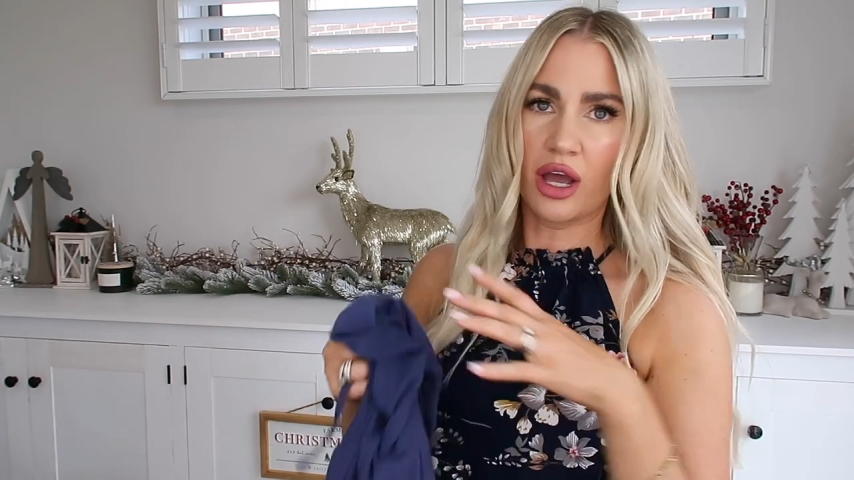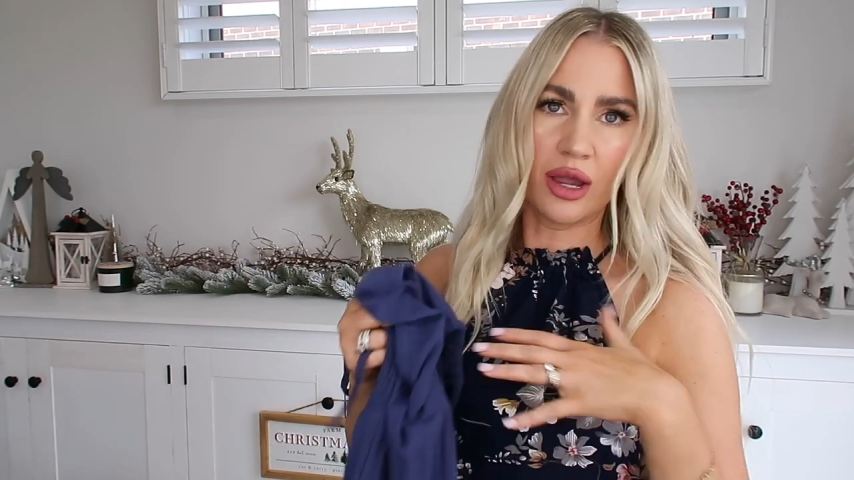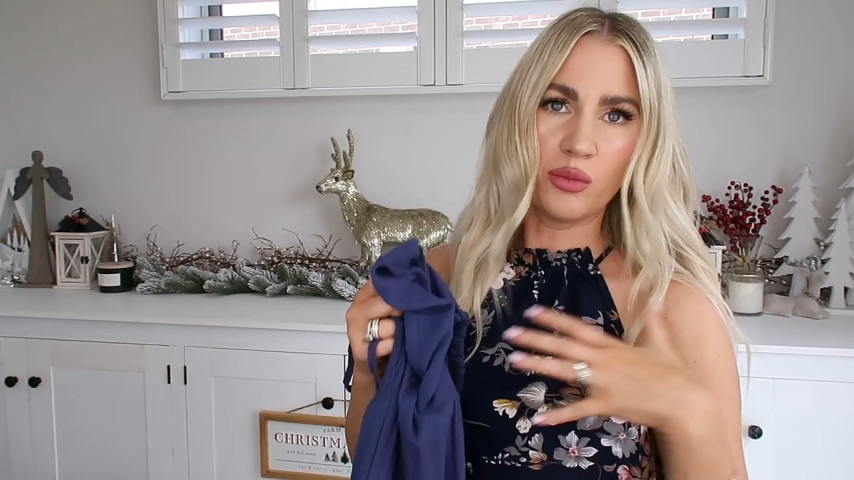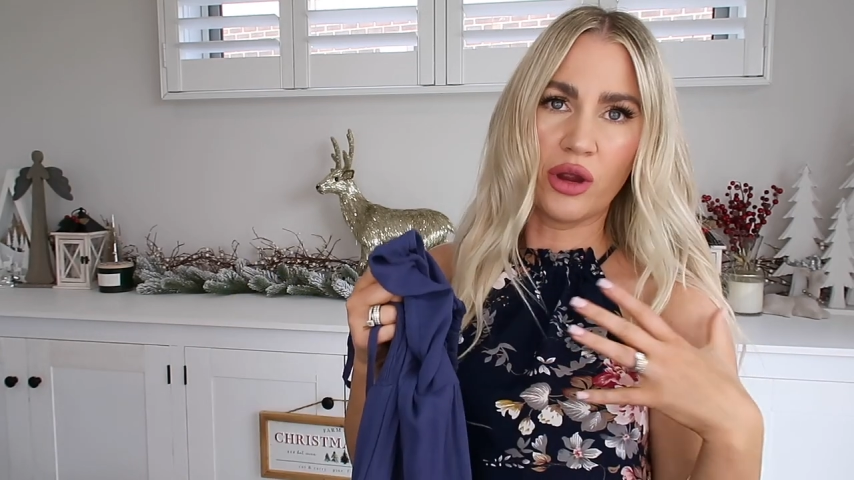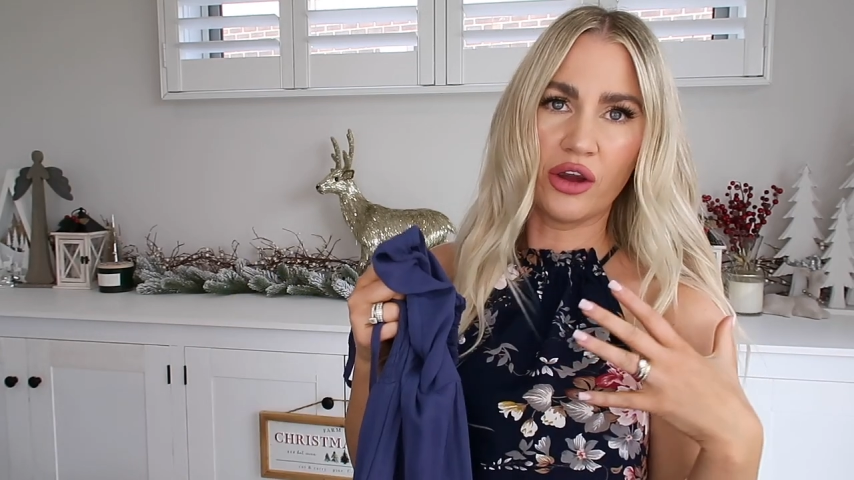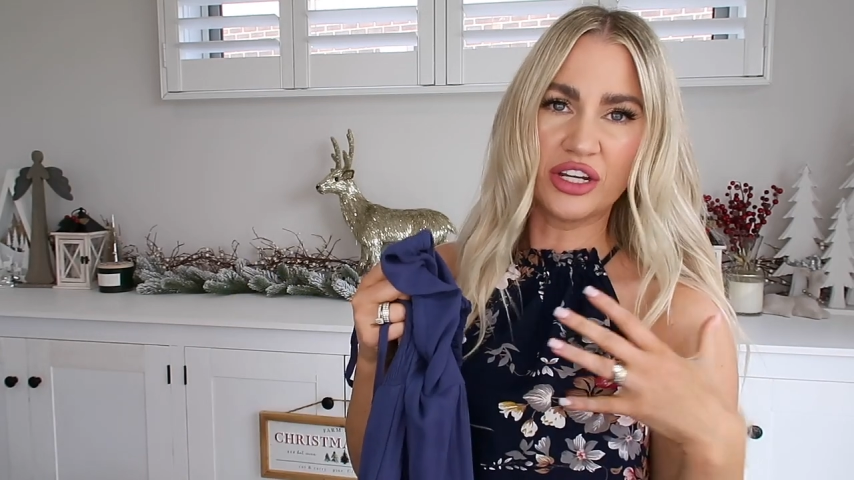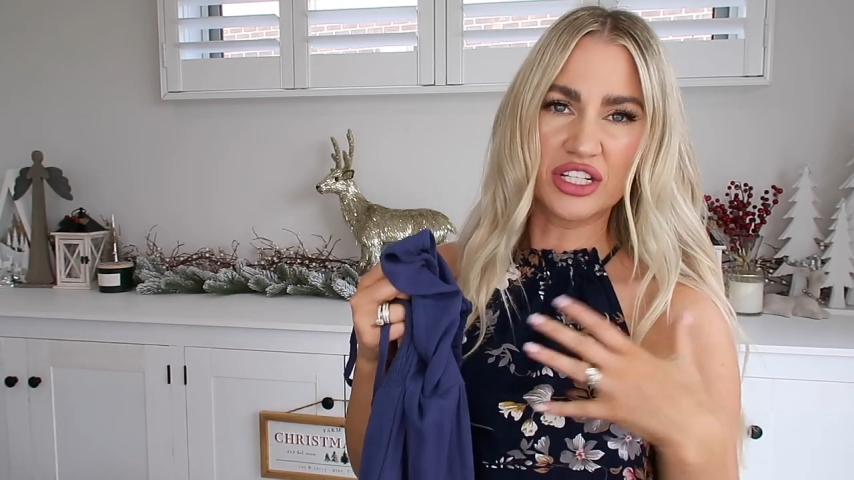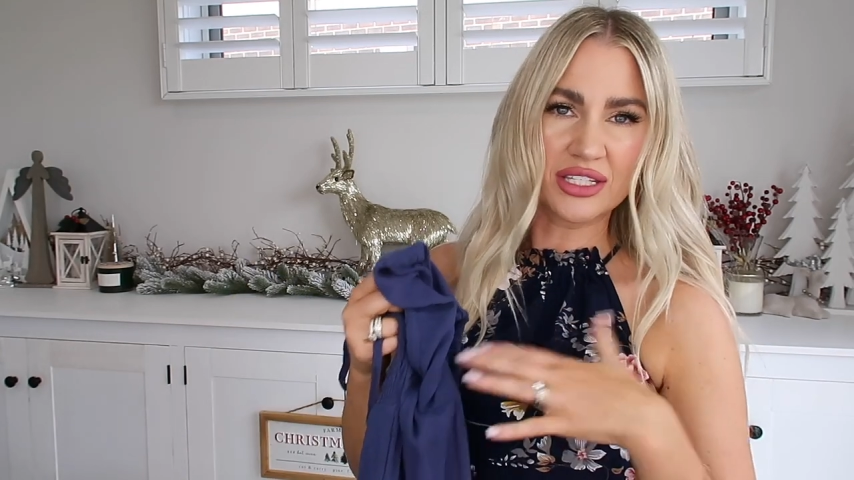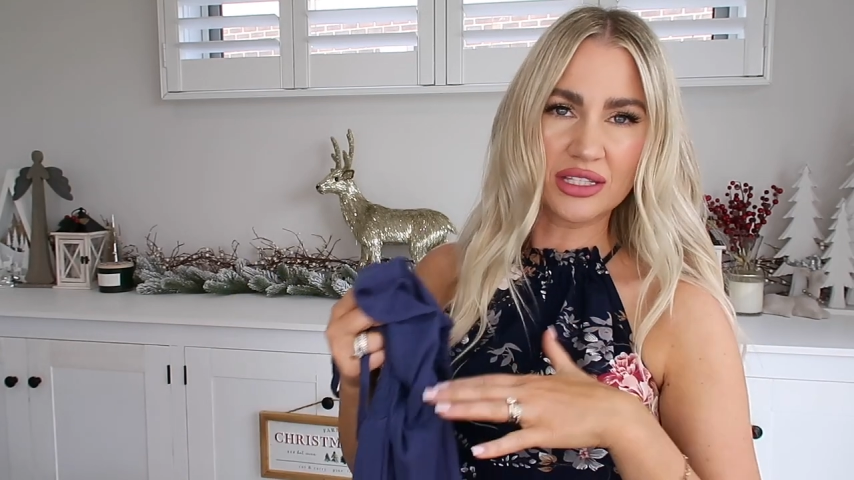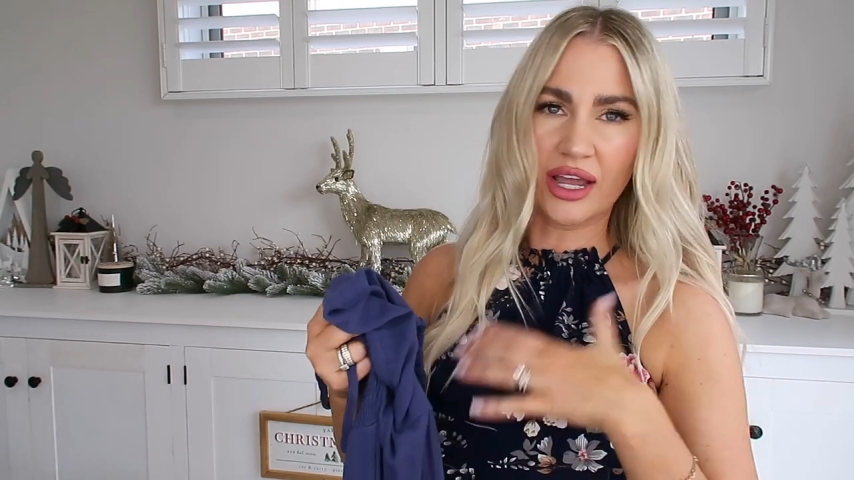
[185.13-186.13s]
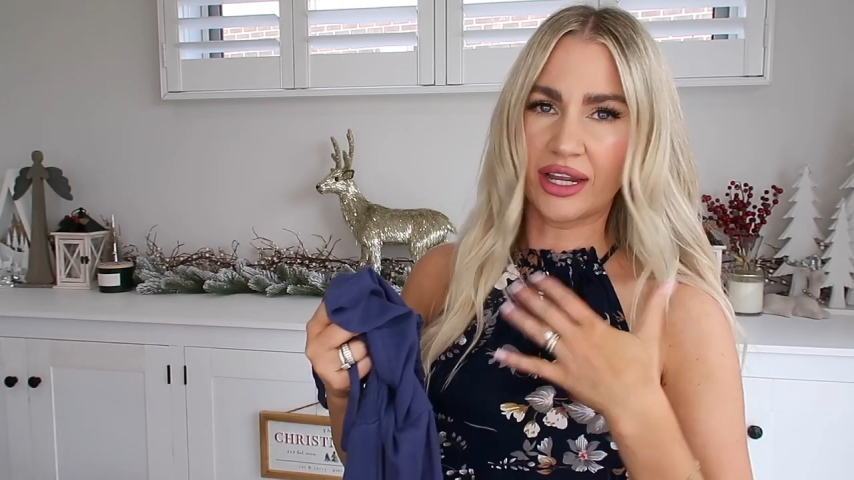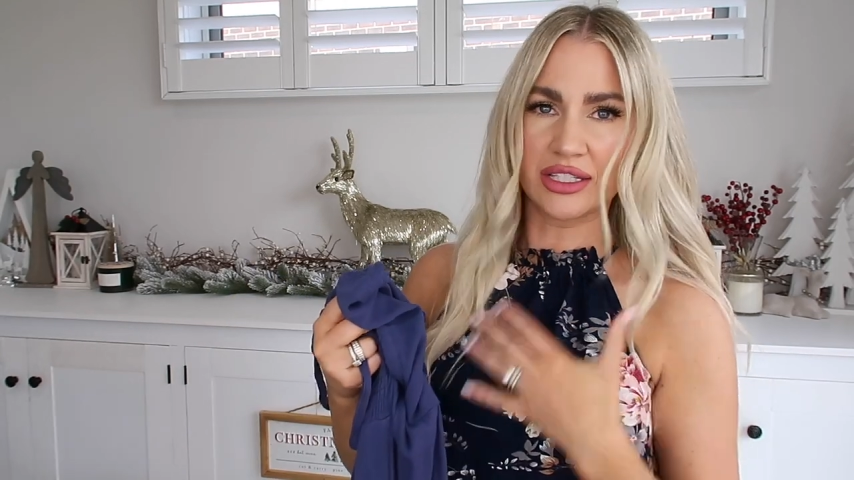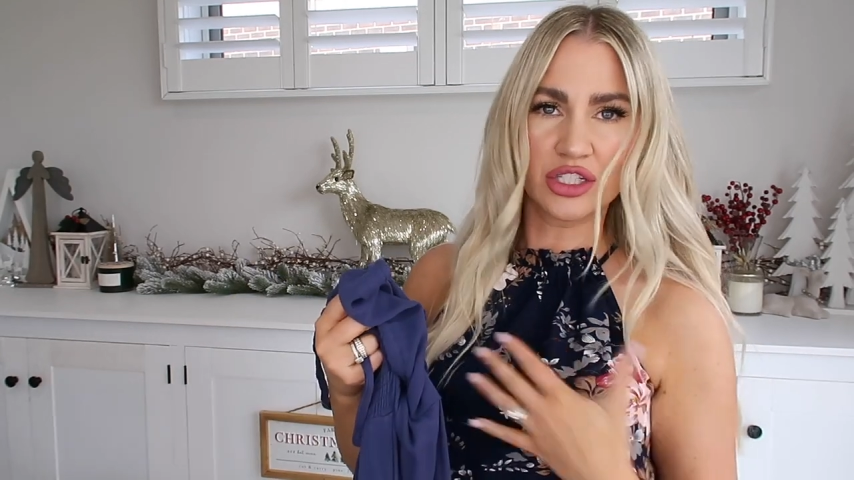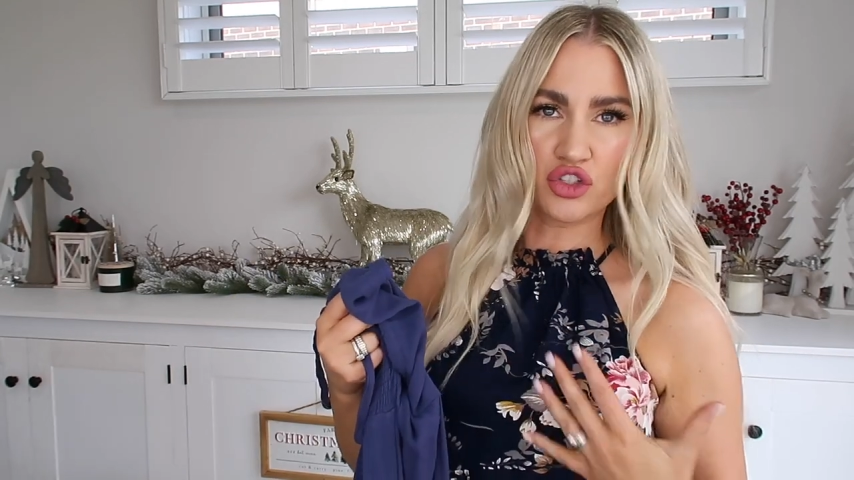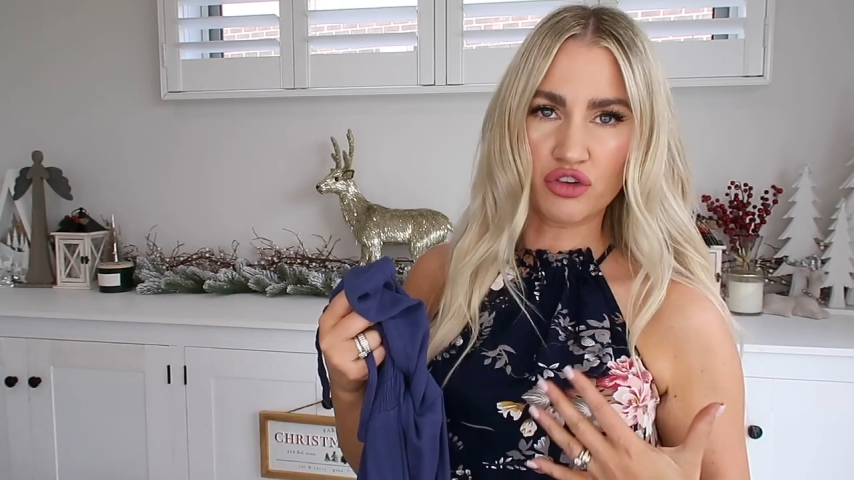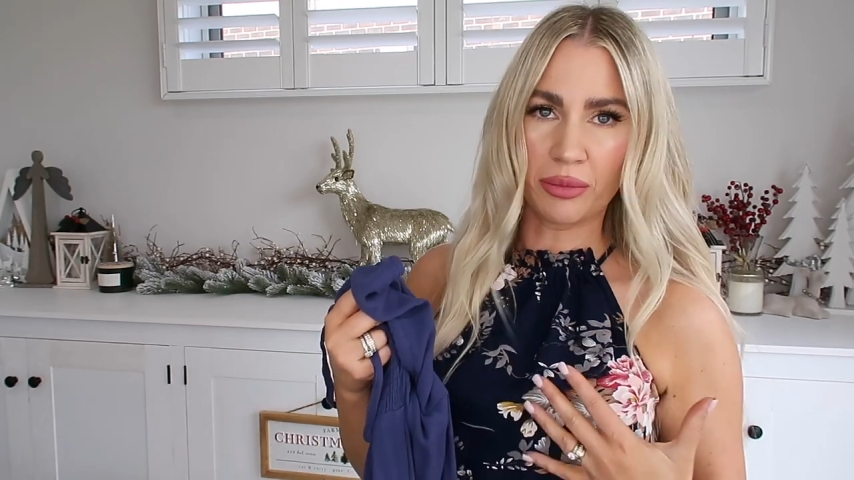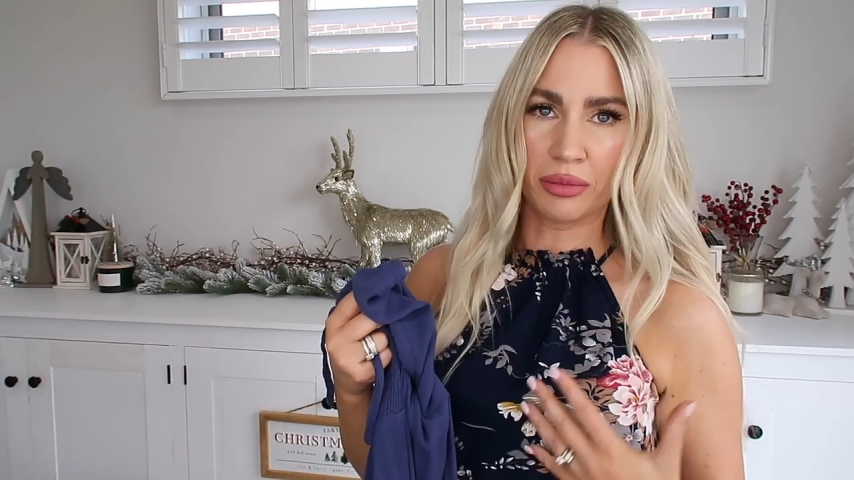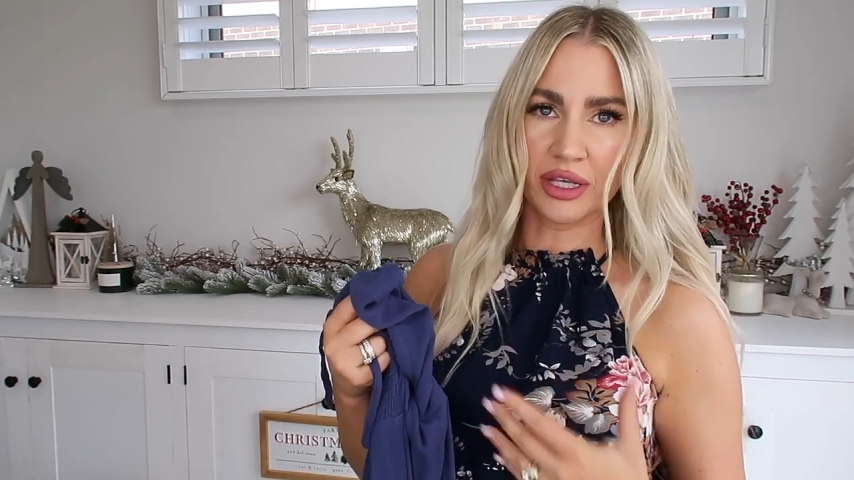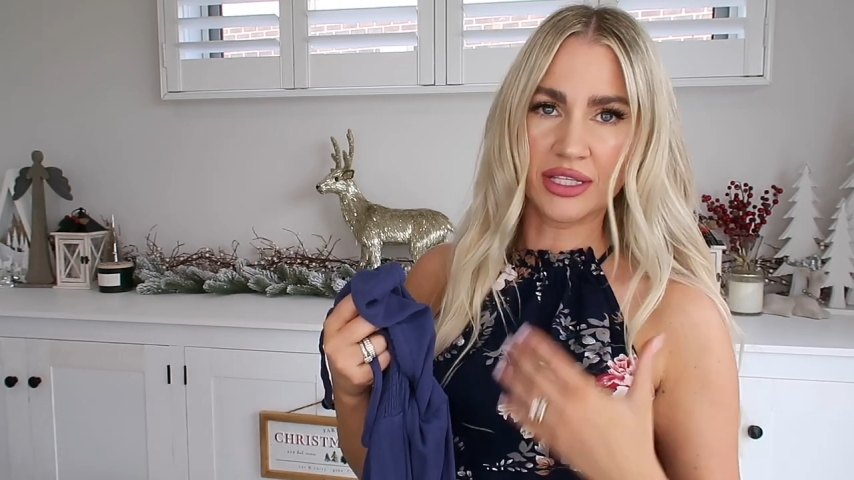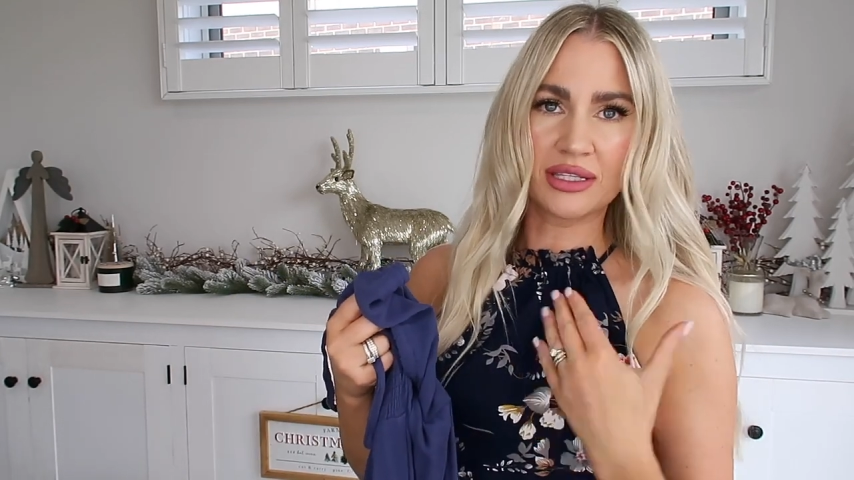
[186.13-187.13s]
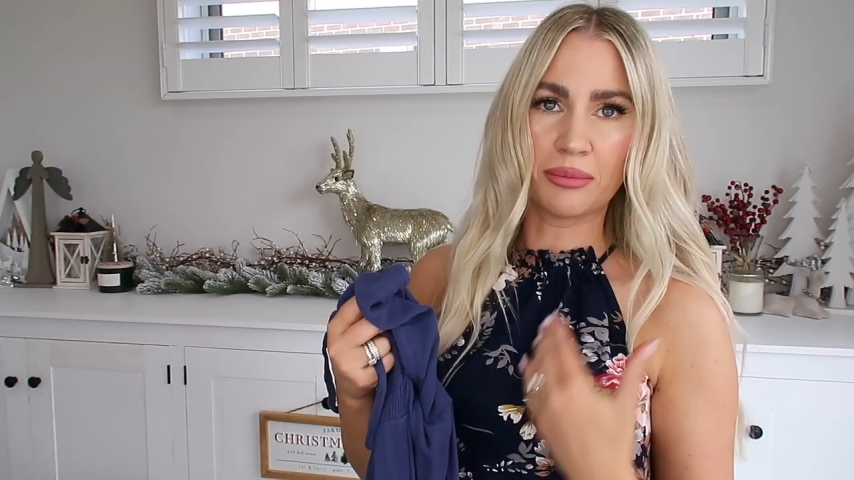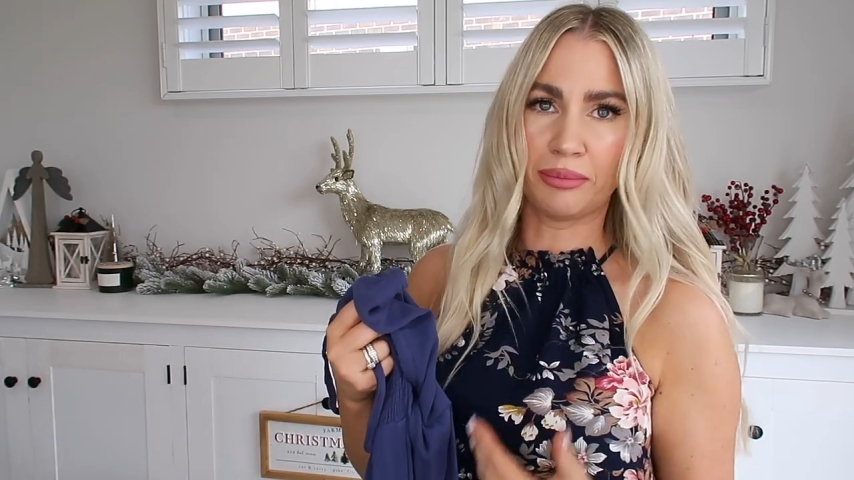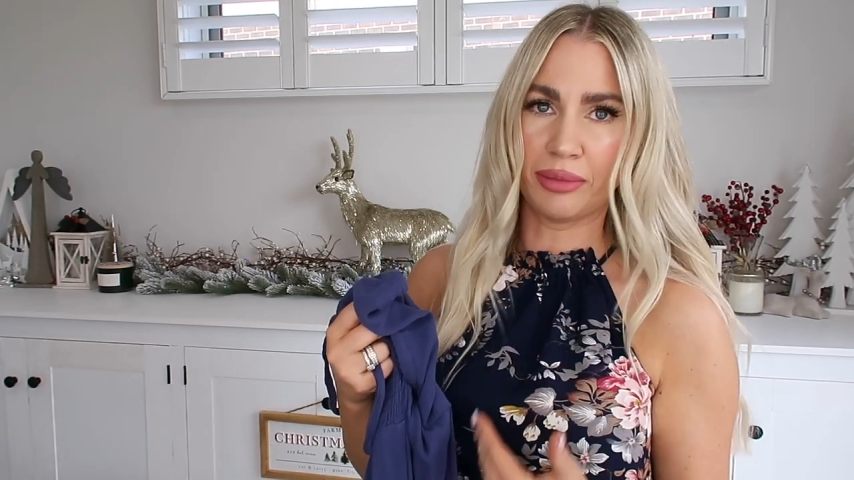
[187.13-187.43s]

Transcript: I'm wearing just like a strapless